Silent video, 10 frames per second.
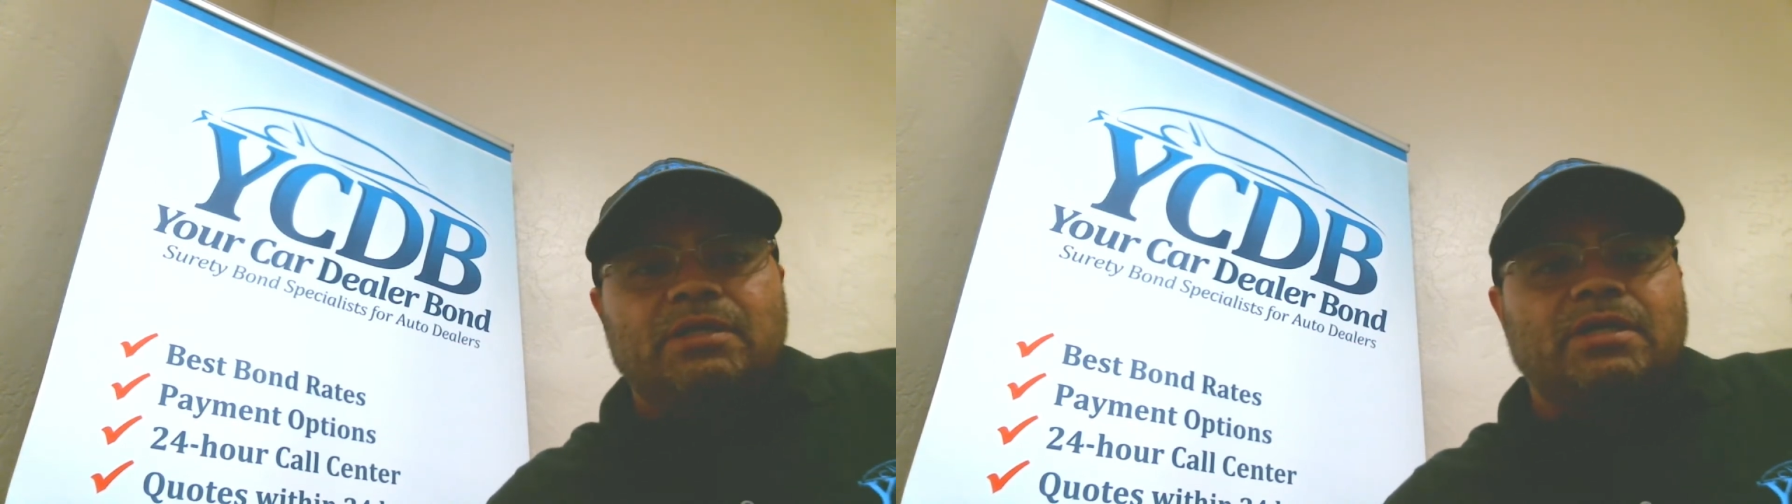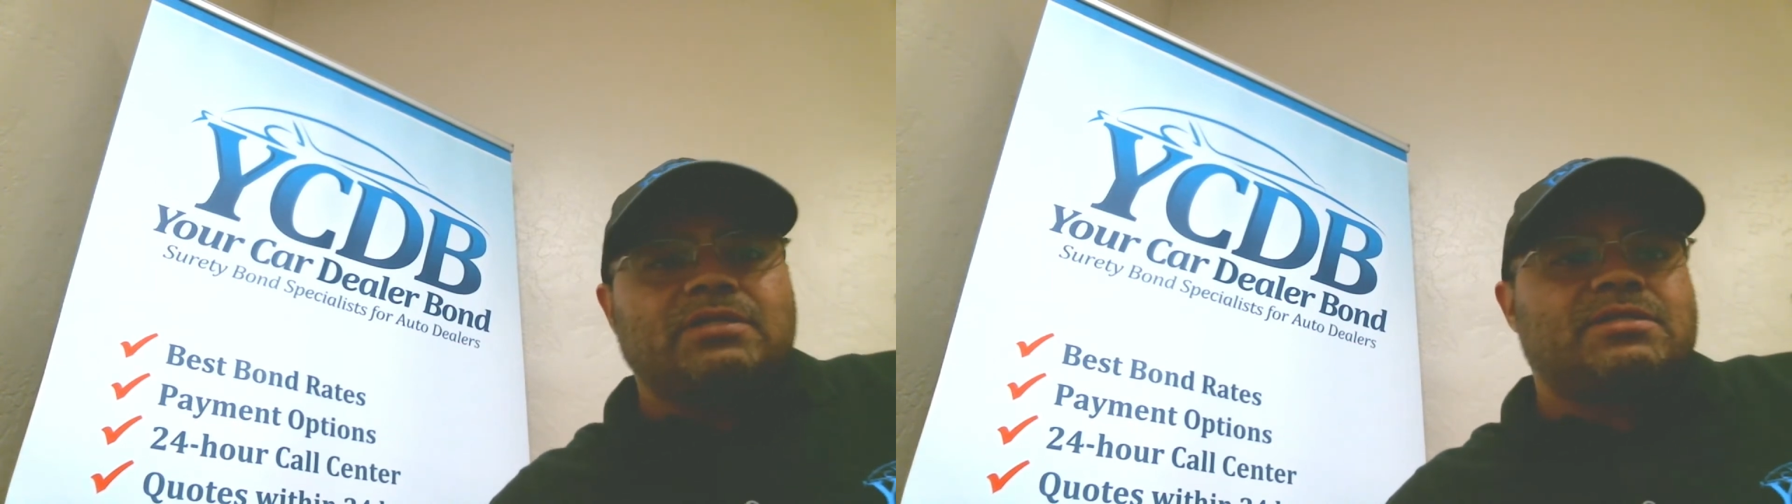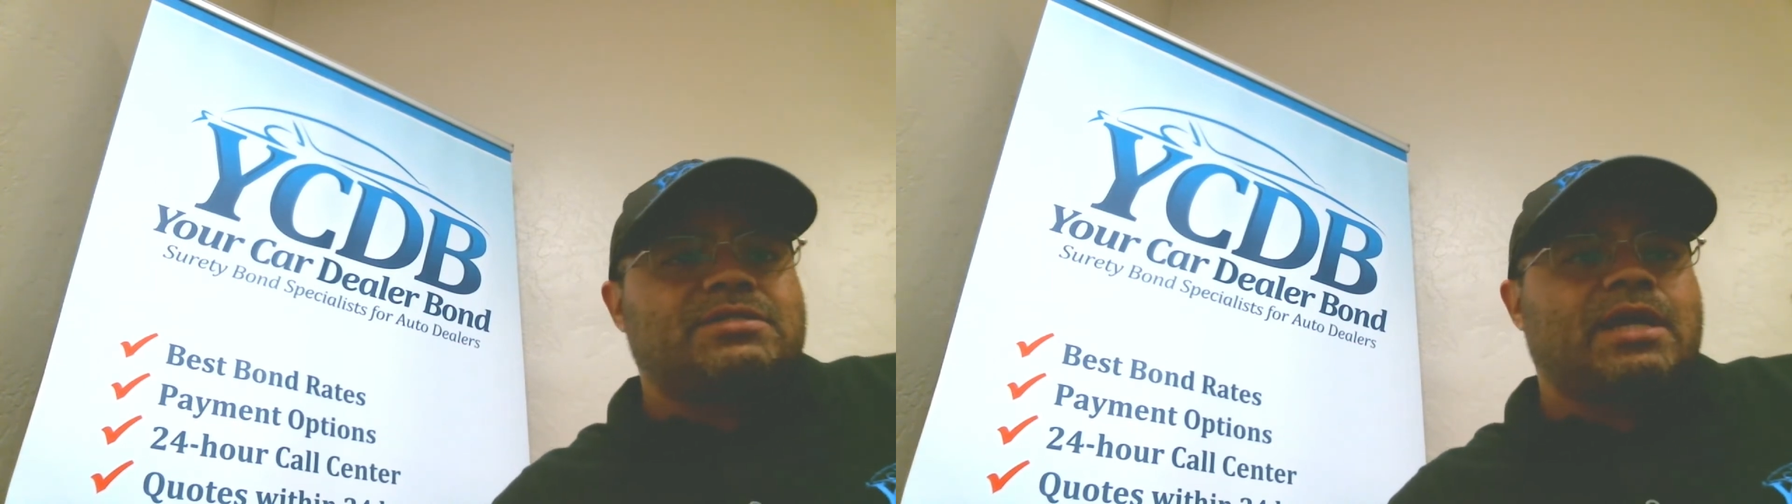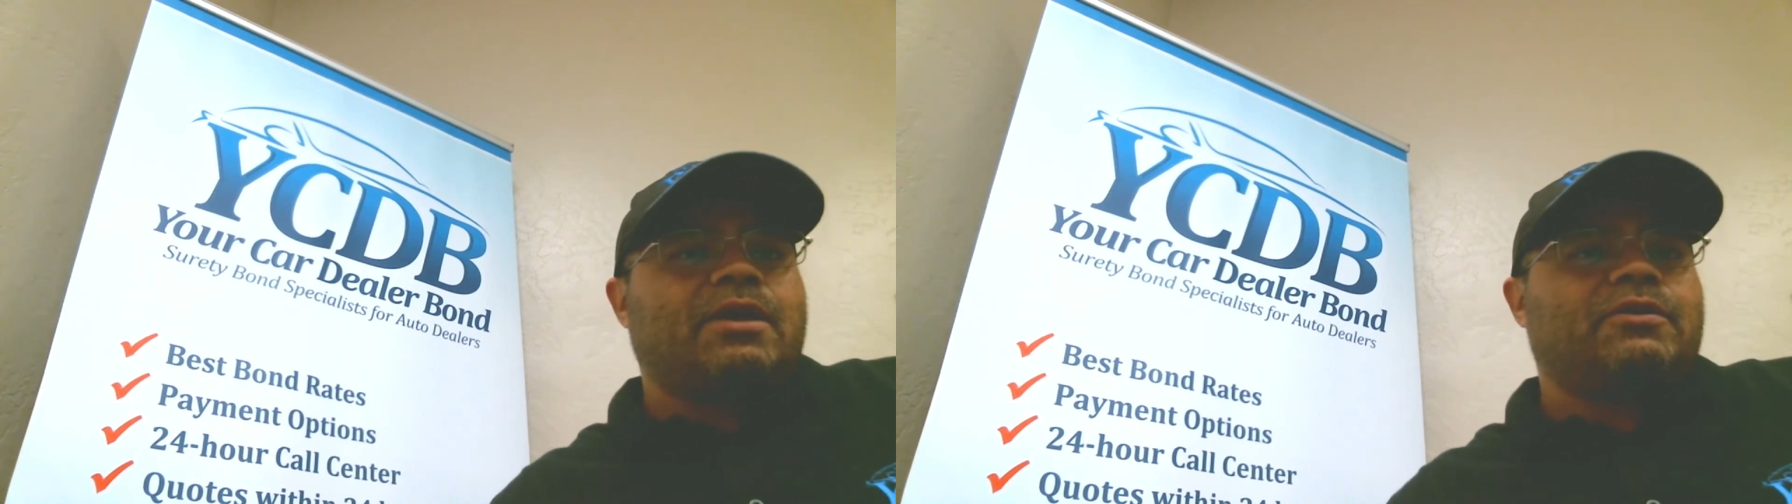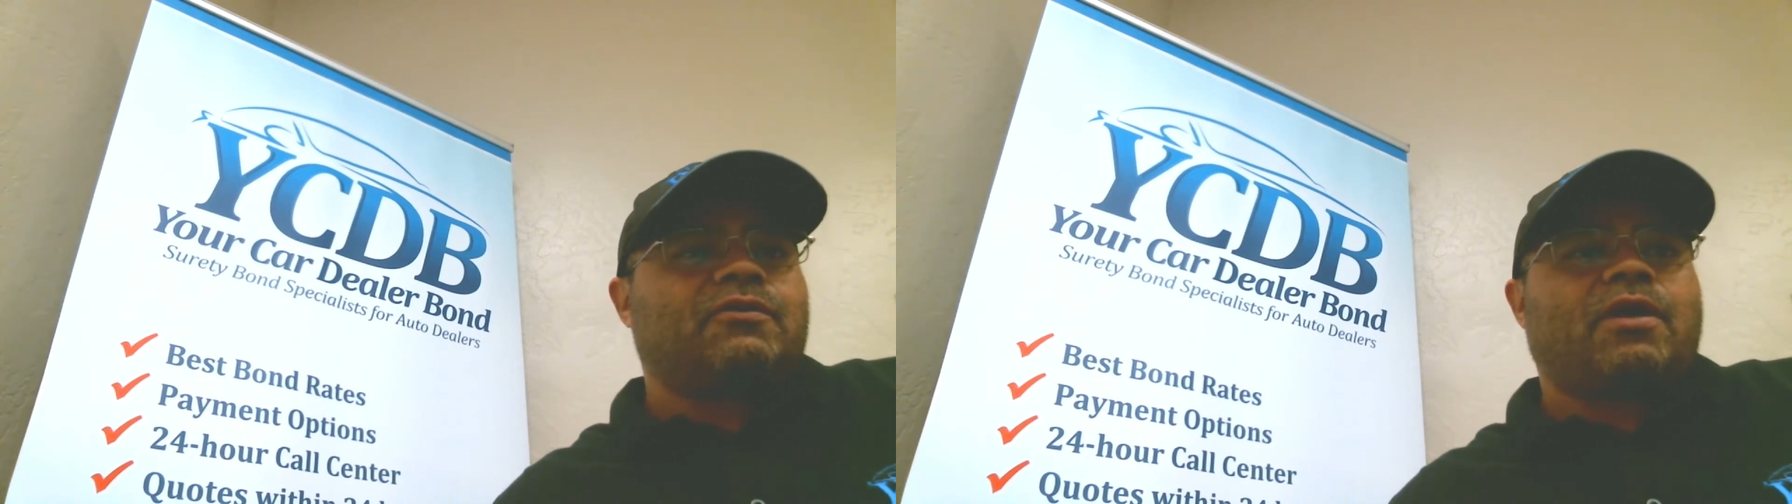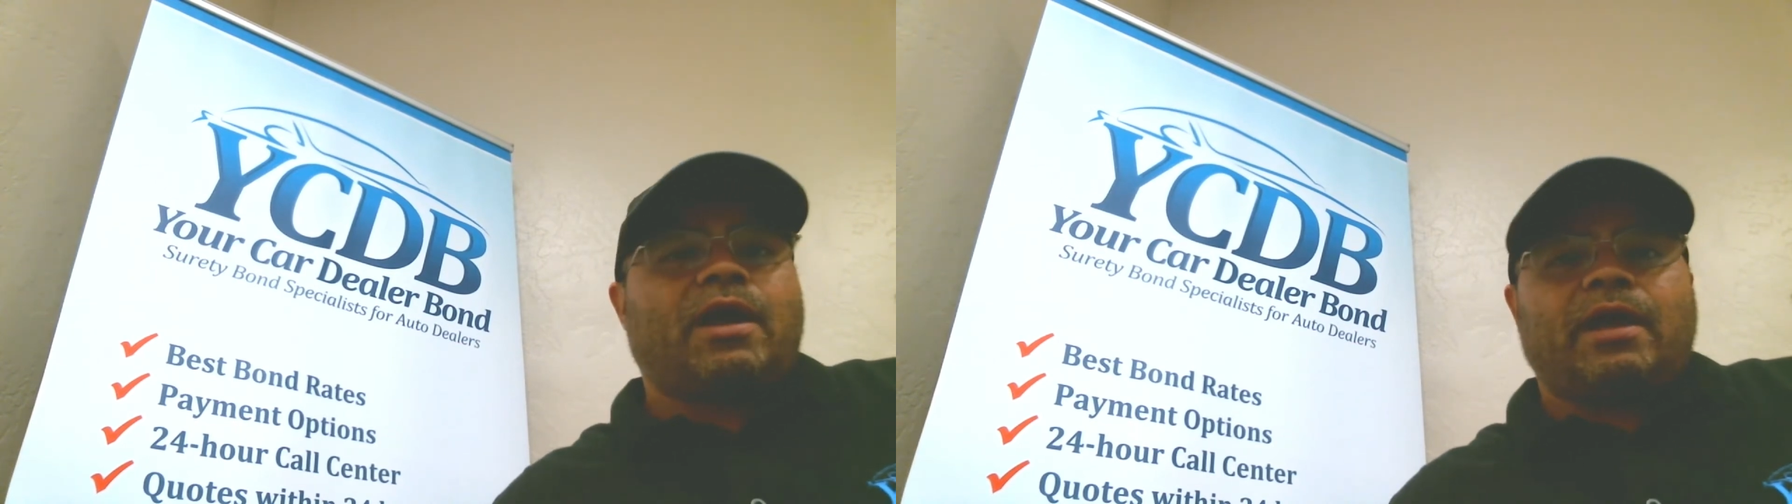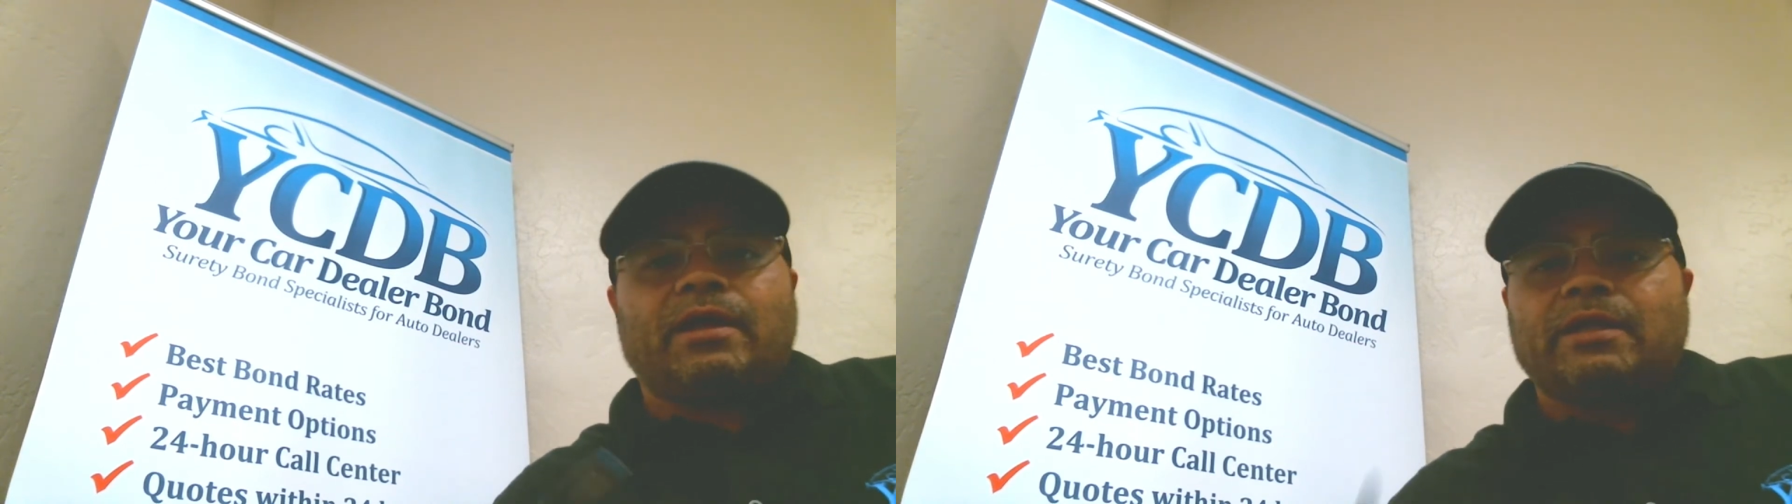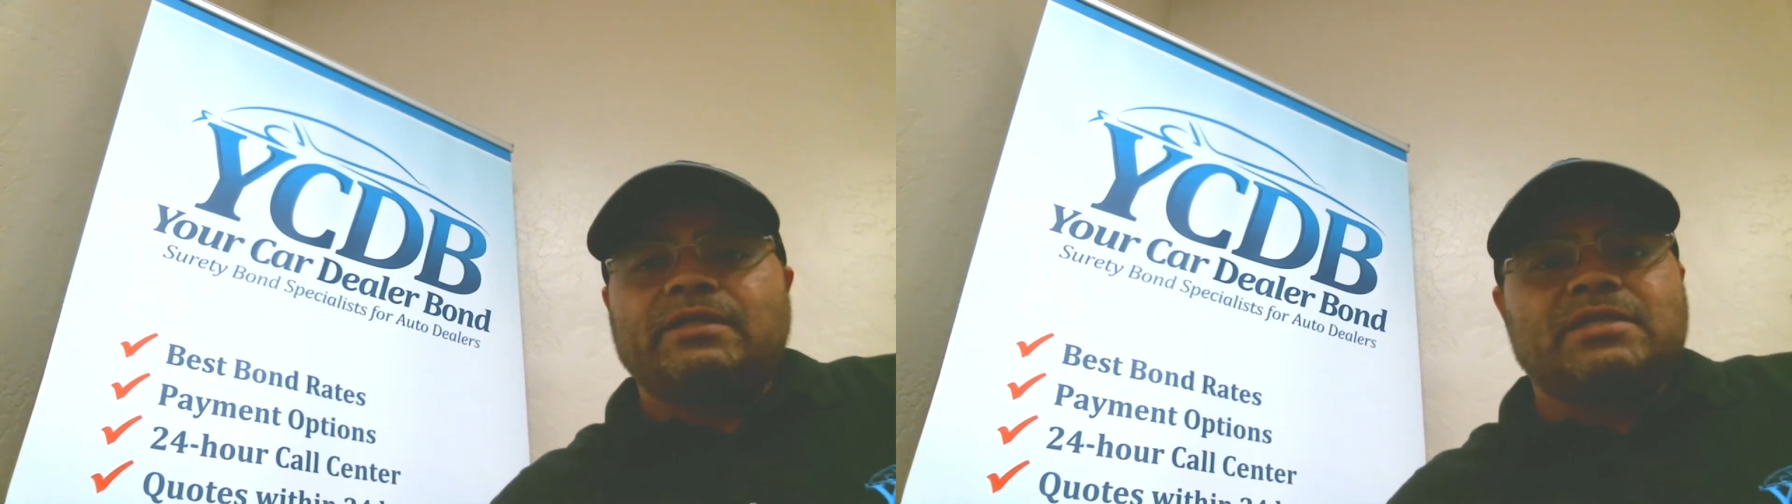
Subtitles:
Doesn't sound right.